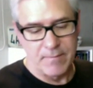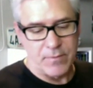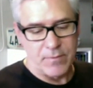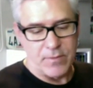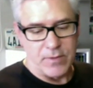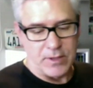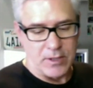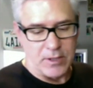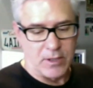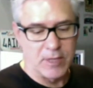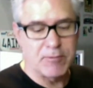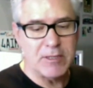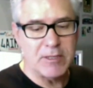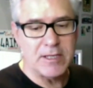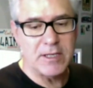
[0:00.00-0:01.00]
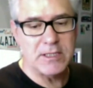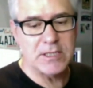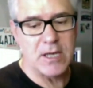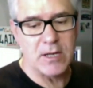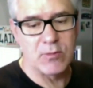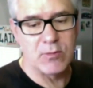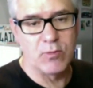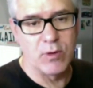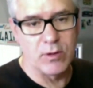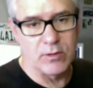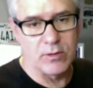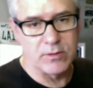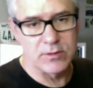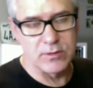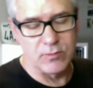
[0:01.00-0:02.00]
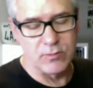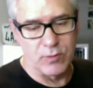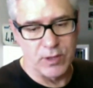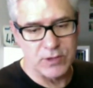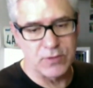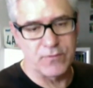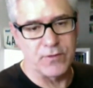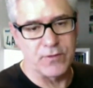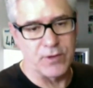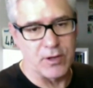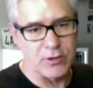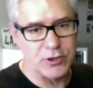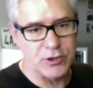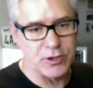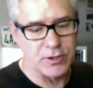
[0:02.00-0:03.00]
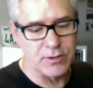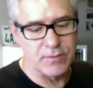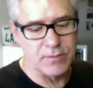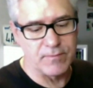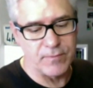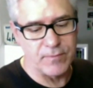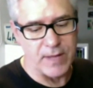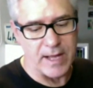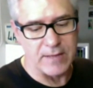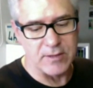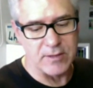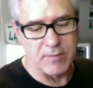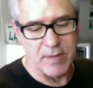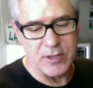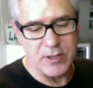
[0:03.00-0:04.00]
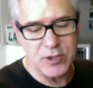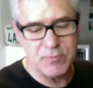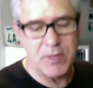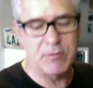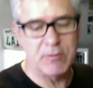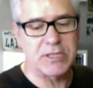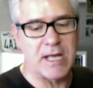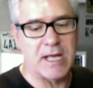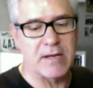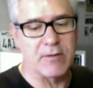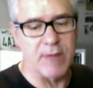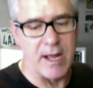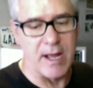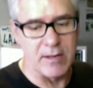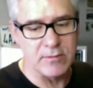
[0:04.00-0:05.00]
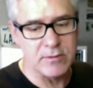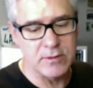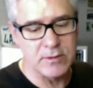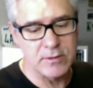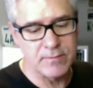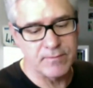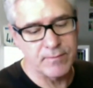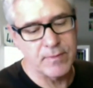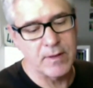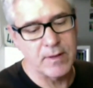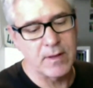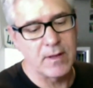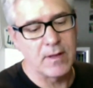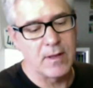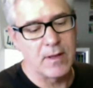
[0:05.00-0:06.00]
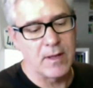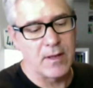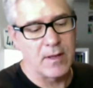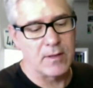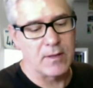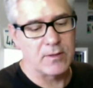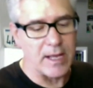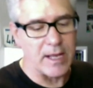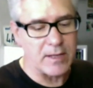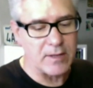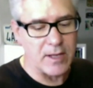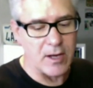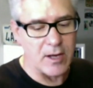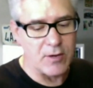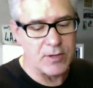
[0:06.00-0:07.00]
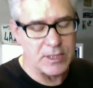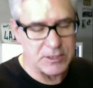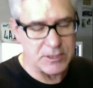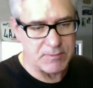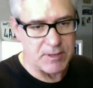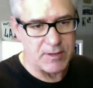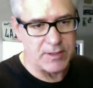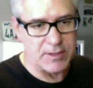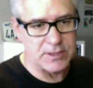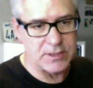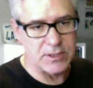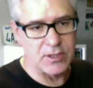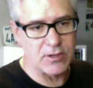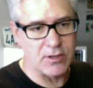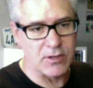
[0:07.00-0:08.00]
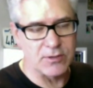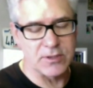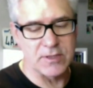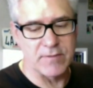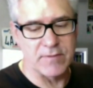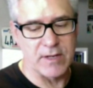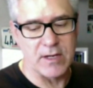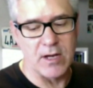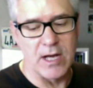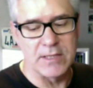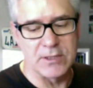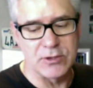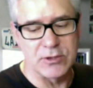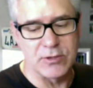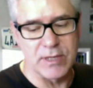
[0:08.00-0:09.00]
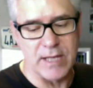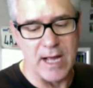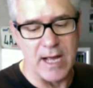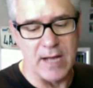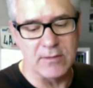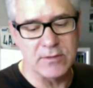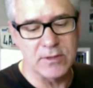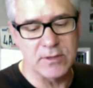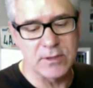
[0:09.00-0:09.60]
The deliberately designed world works off the notion that a bunch of people stand around, take their own experiences in the context of their clients into account,